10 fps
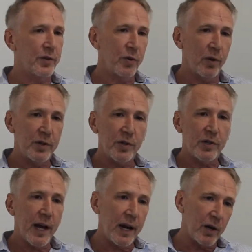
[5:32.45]
So let's
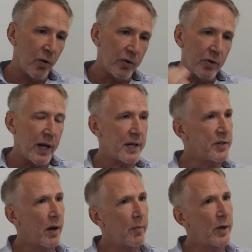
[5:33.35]
just kind of go through that
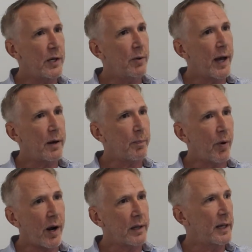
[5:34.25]
summary. You had a
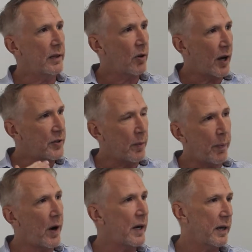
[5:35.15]
product that cost
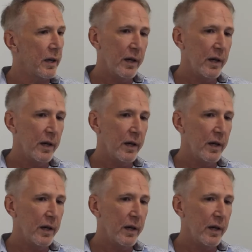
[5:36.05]
$1.